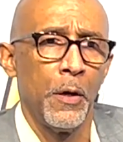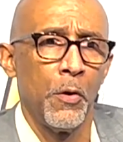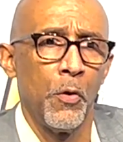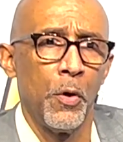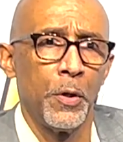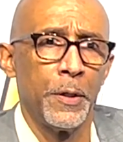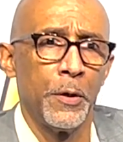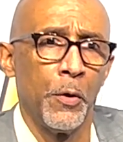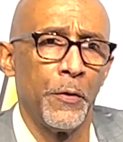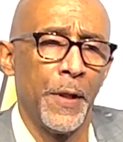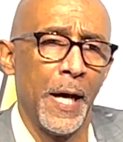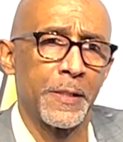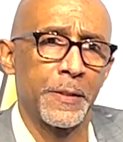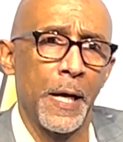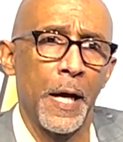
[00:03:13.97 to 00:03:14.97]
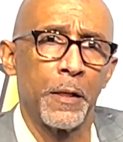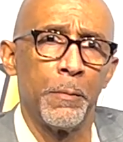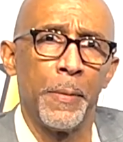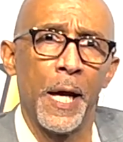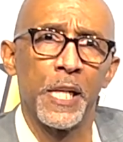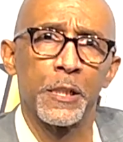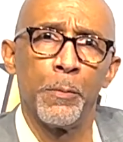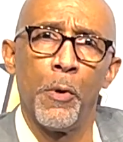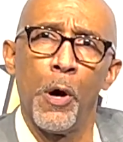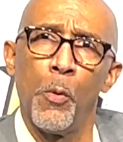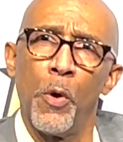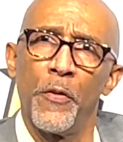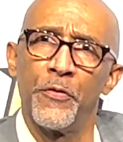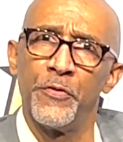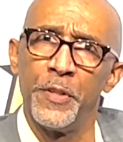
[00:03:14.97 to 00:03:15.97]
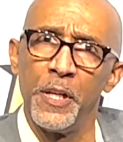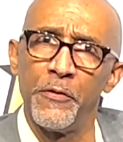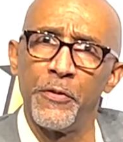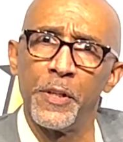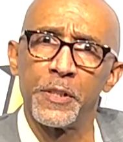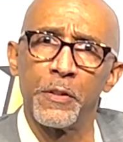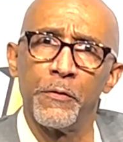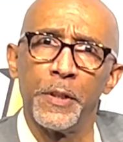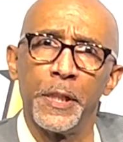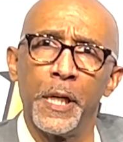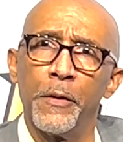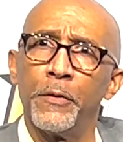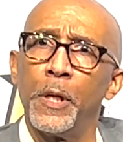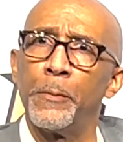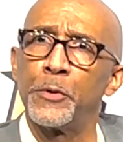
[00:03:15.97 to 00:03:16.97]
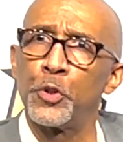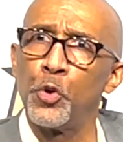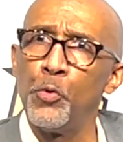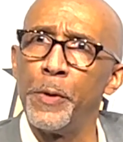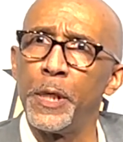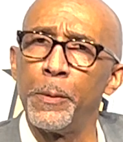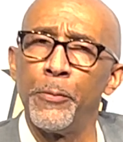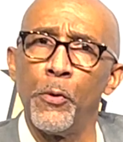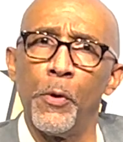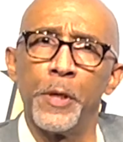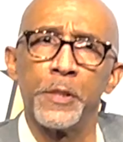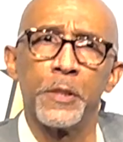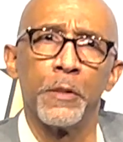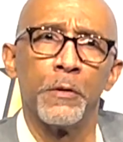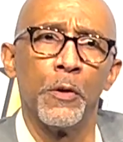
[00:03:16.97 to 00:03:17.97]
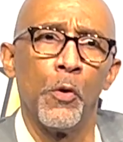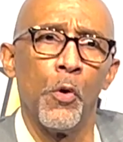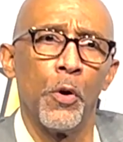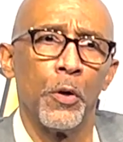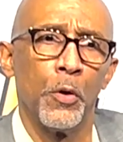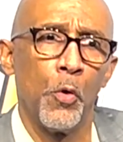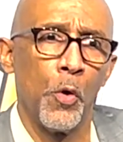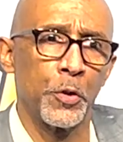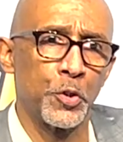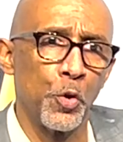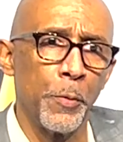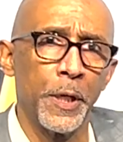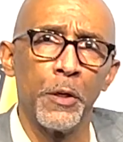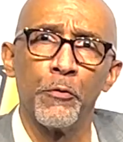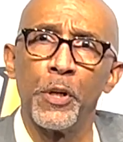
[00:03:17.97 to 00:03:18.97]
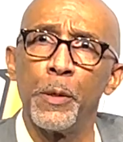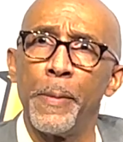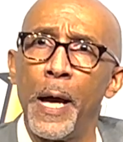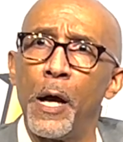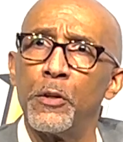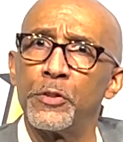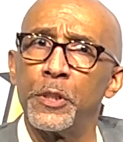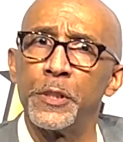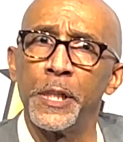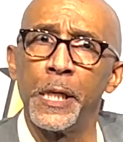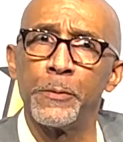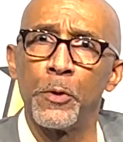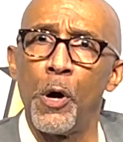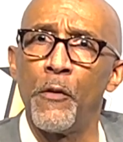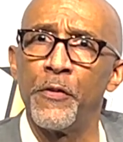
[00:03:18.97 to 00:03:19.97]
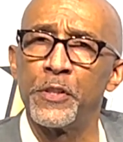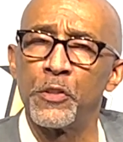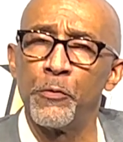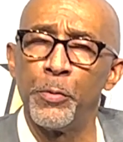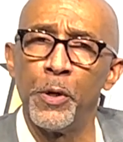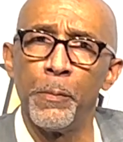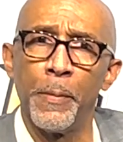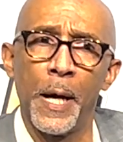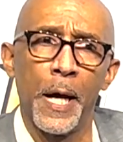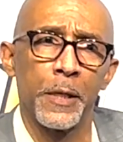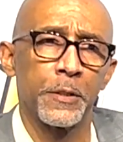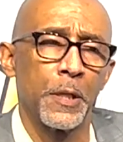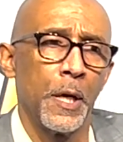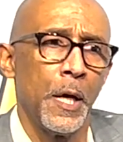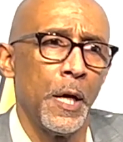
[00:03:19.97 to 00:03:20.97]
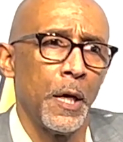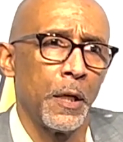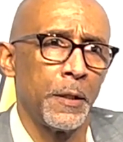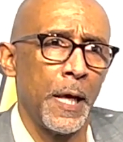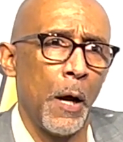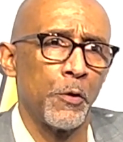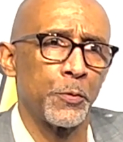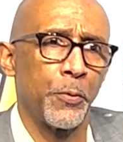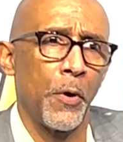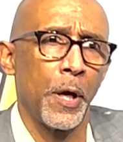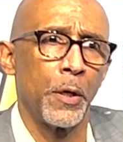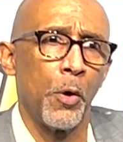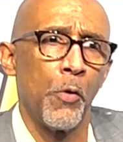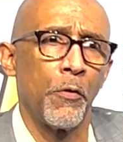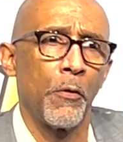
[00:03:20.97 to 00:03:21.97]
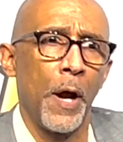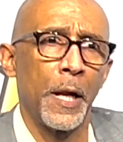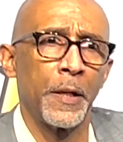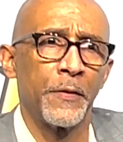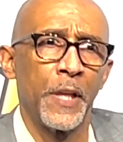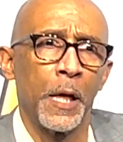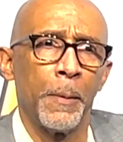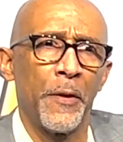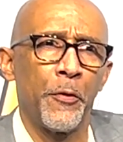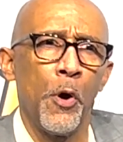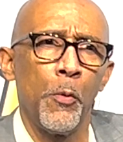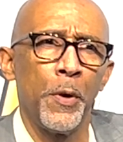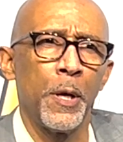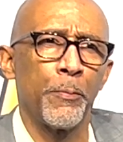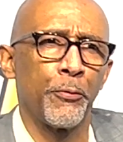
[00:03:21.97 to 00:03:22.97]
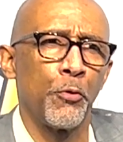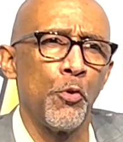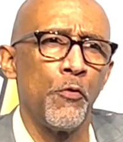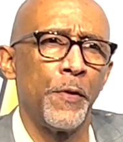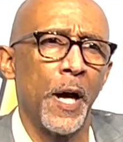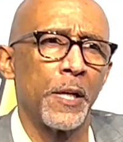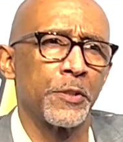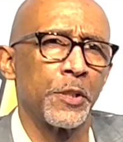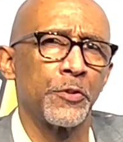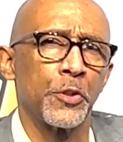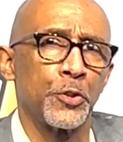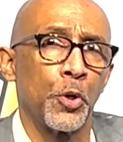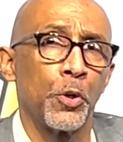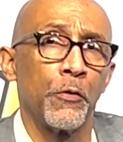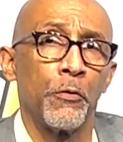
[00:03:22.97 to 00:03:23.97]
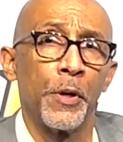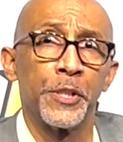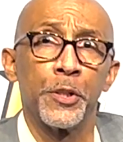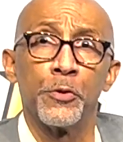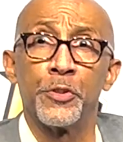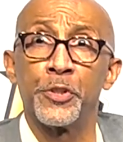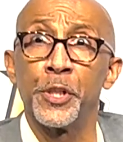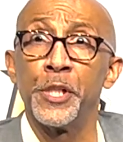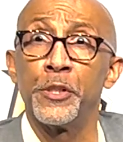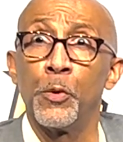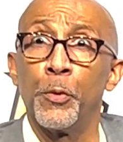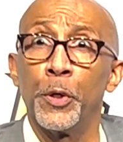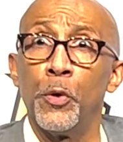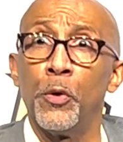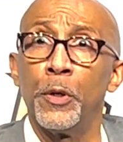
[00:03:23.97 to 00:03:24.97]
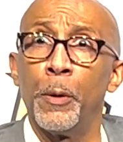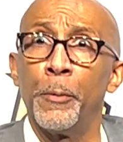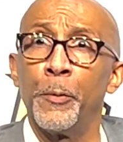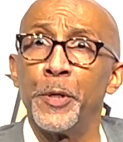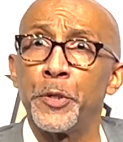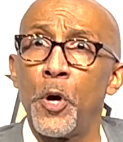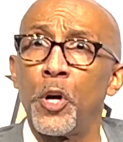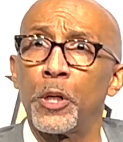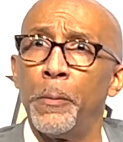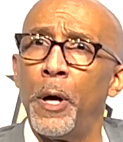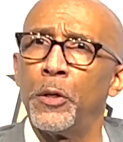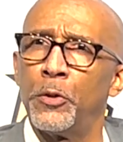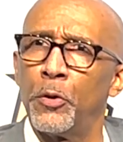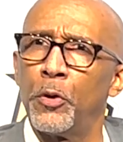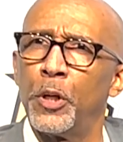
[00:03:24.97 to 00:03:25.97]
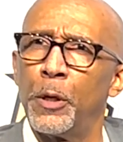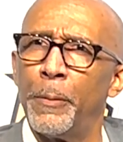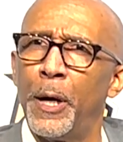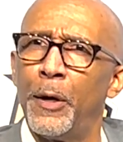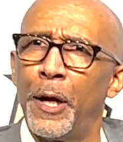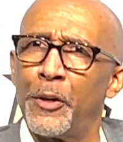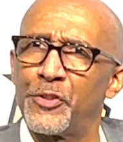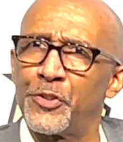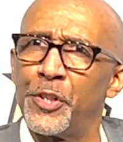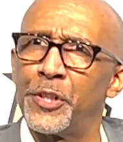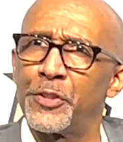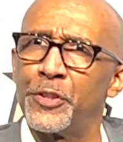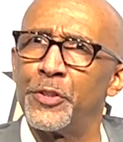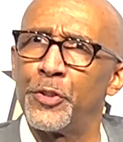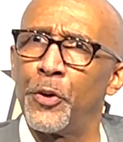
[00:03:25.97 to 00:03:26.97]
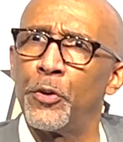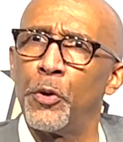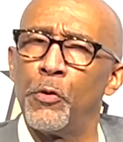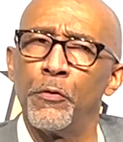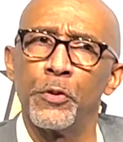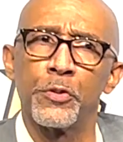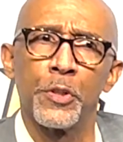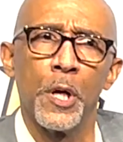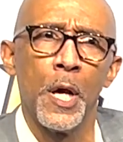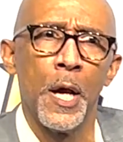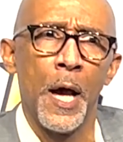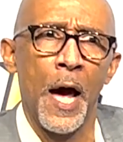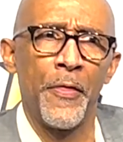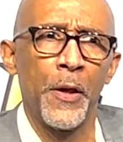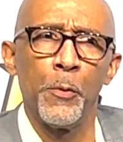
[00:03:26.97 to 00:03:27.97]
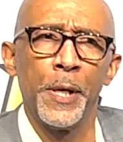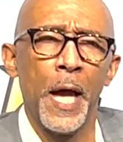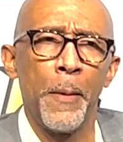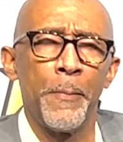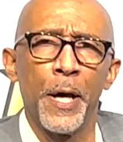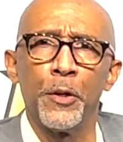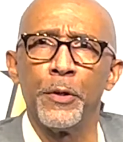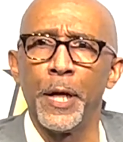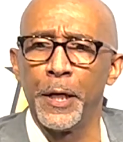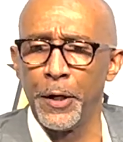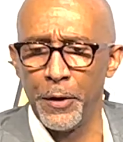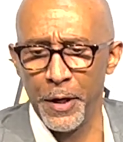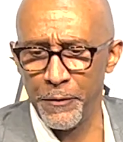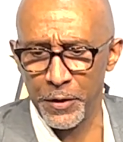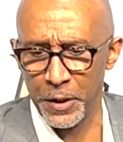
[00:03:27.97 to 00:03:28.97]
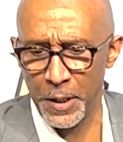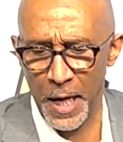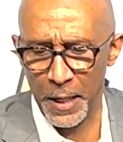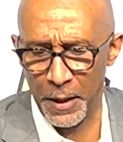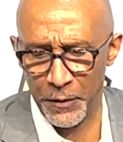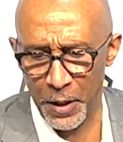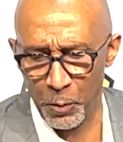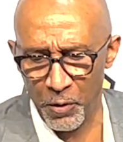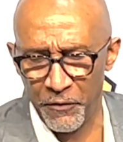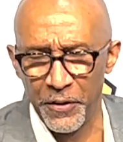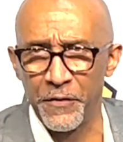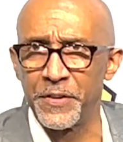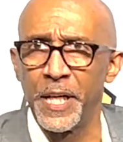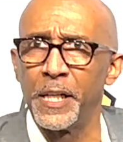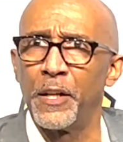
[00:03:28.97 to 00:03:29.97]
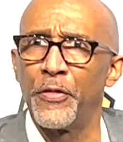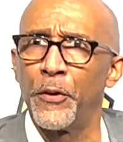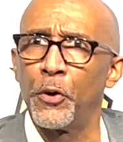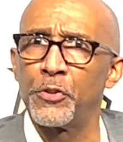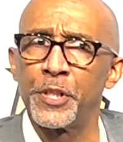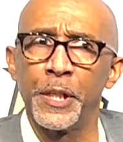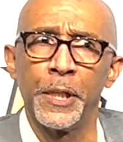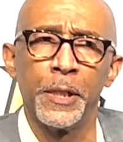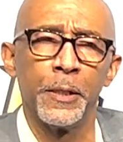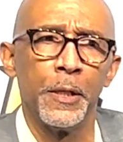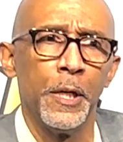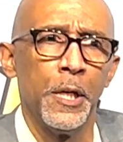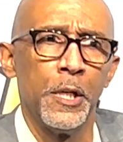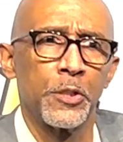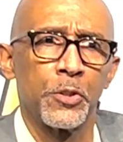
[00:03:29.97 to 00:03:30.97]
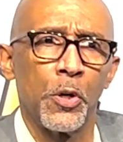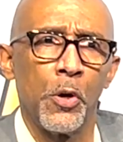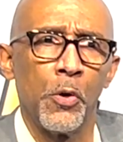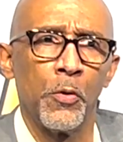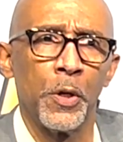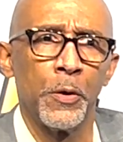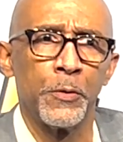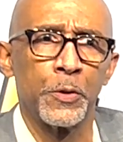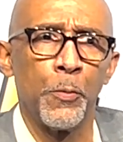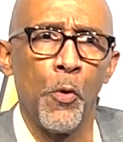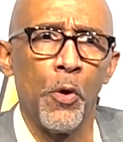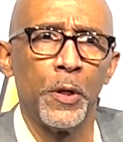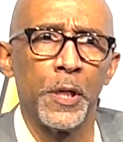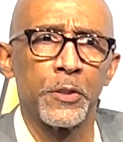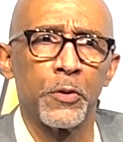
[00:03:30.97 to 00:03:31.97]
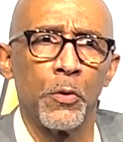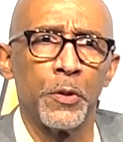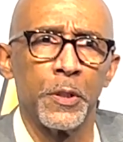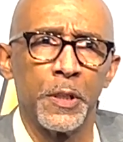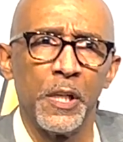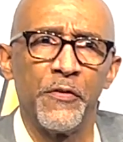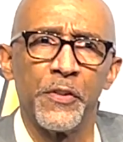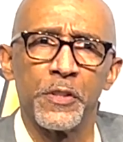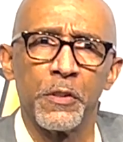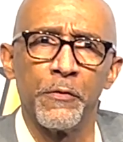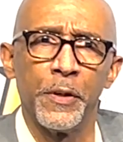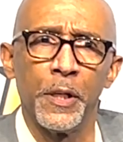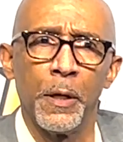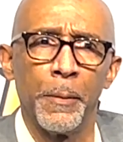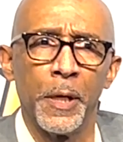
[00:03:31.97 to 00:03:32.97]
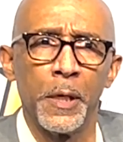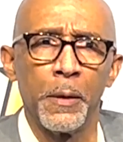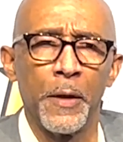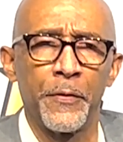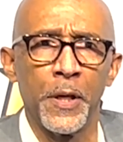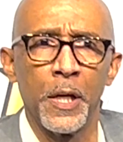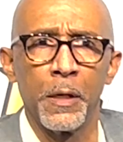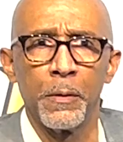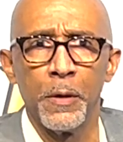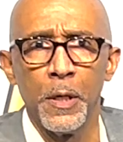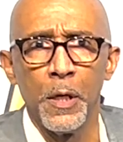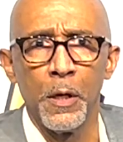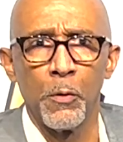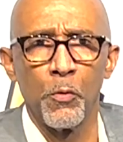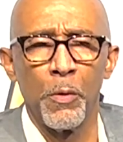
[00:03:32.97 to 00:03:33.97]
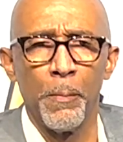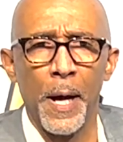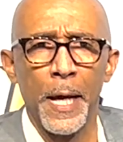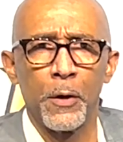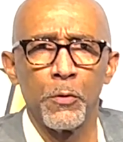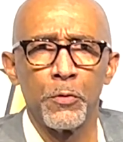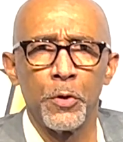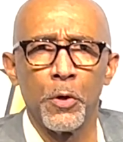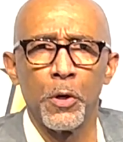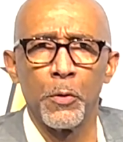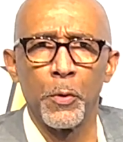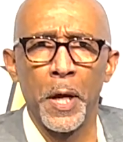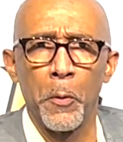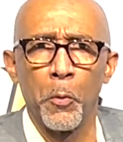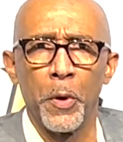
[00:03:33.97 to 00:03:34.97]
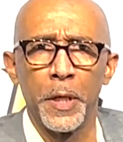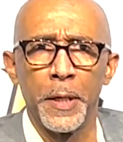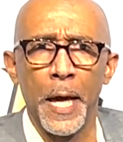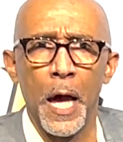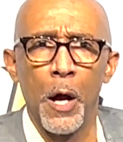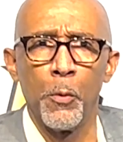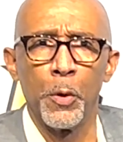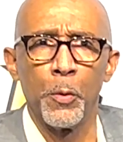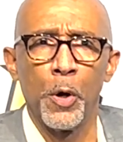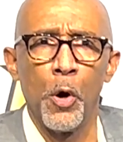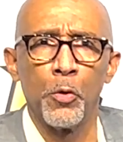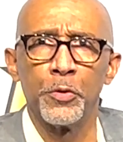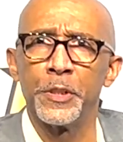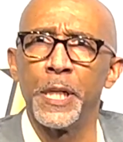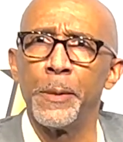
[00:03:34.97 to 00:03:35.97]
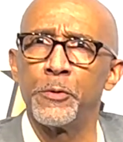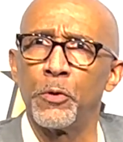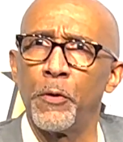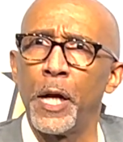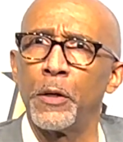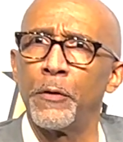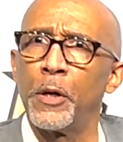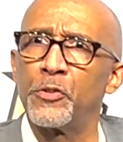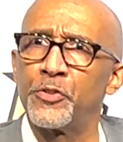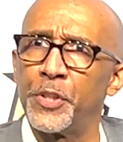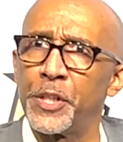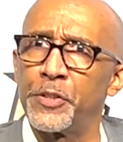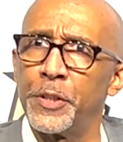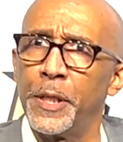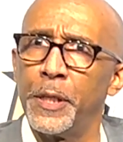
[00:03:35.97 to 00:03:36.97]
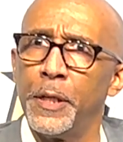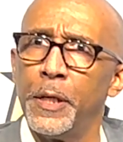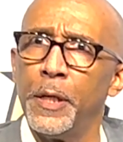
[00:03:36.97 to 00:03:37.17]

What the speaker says: on that side of the basketball, whether defensively giving up too many points or too many rebounds to teams' offensive putbacks, that was probably the overriding theme. I thought we improved our assist to turnover ratio as the season went on. I mean, we talked about it earlier about our assists and turnovers. I think we got better in that area, even tonight, I think, with 15 and 13. So it was more or less on the defensive end. I mean, I think when Michael Durr went down, we were holding teams to right around 60.